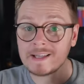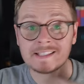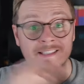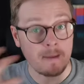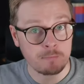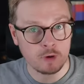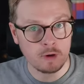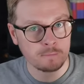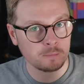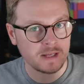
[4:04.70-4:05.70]
separate
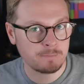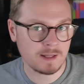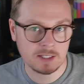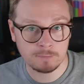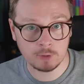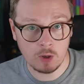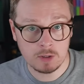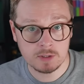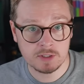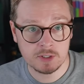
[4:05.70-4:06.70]
from the events of
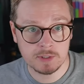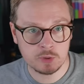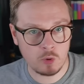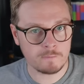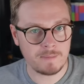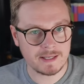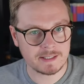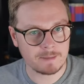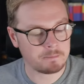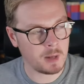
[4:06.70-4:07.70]
Lost, so it sort of makes
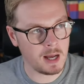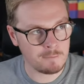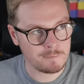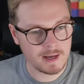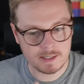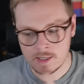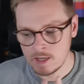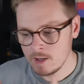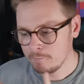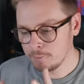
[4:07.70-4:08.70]
it perfect
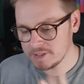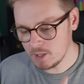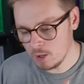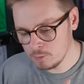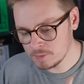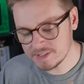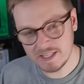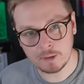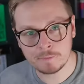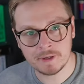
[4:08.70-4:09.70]
for its own
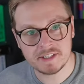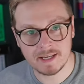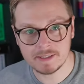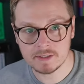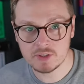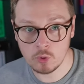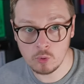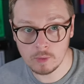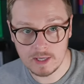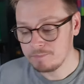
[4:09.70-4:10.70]
self-contained
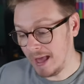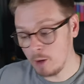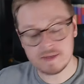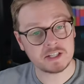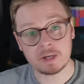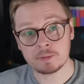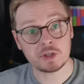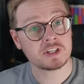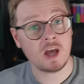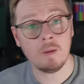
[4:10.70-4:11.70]
story. How the
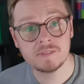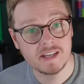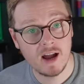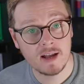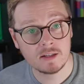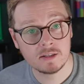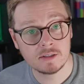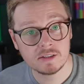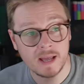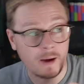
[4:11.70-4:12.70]
Egyptians come to the
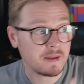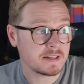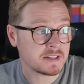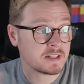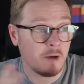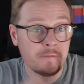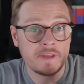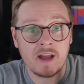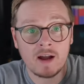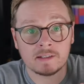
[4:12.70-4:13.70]
island, how they discover
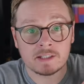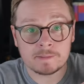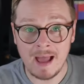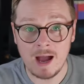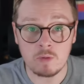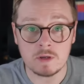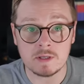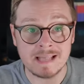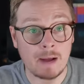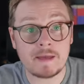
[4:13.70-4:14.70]
the island's
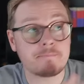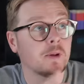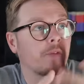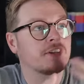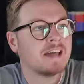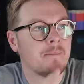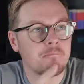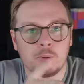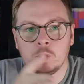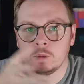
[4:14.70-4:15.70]
powers, how they build the
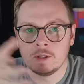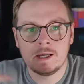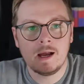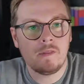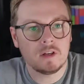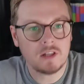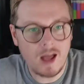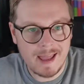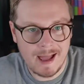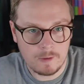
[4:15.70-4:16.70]
temple and the
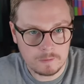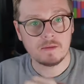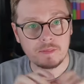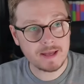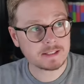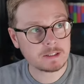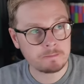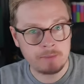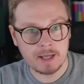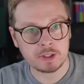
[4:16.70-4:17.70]
lighthouse. There's
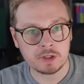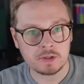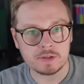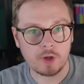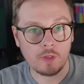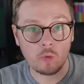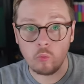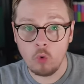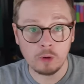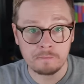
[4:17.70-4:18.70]
depictions on the
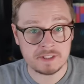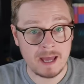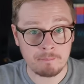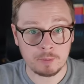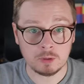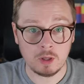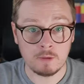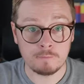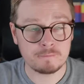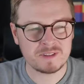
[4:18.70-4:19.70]
wall of the temple
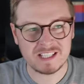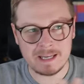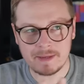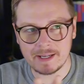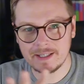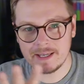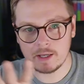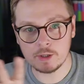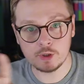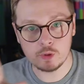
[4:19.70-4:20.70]
of seemingly
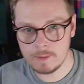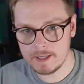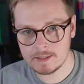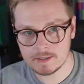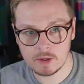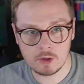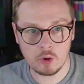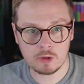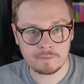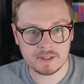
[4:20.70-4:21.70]
Anubis, the
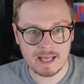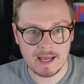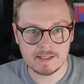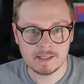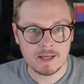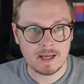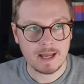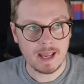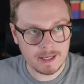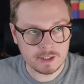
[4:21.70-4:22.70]
god of the dead,
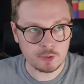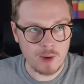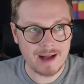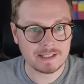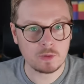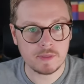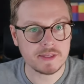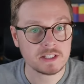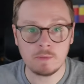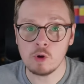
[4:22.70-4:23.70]
interacting with the
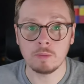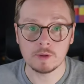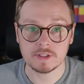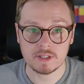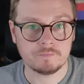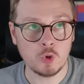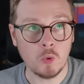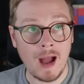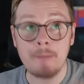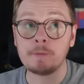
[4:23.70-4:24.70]
smoke monster, who
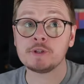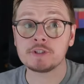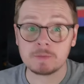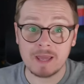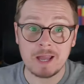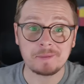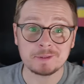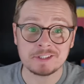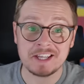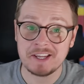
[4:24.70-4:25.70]
happens to be able
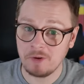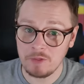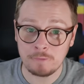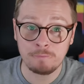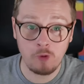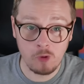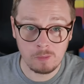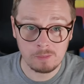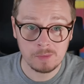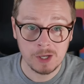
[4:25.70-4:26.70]
to take on the
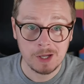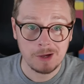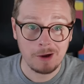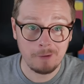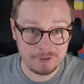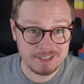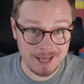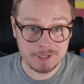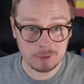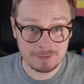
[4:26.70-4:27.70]
form of the dead
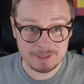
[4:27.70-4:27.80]
as one of his